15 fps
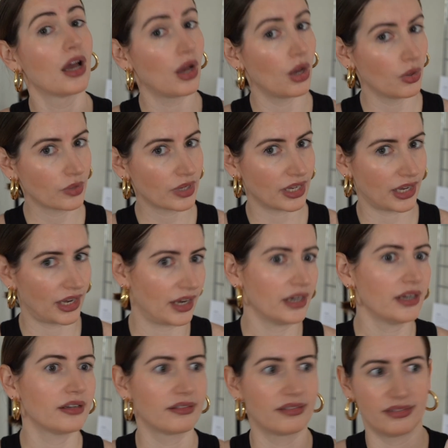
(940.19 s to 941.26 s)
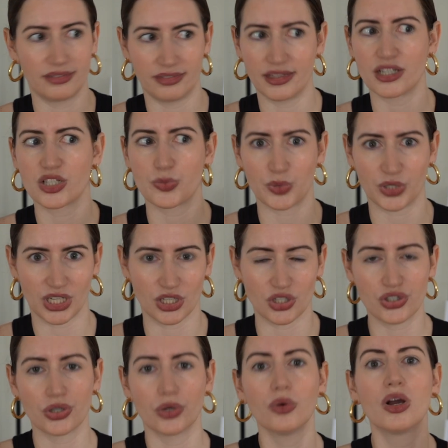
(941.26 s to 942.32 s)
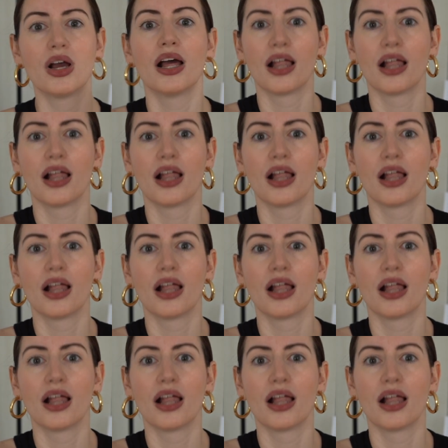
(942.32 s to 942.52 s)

Okay, there's potential.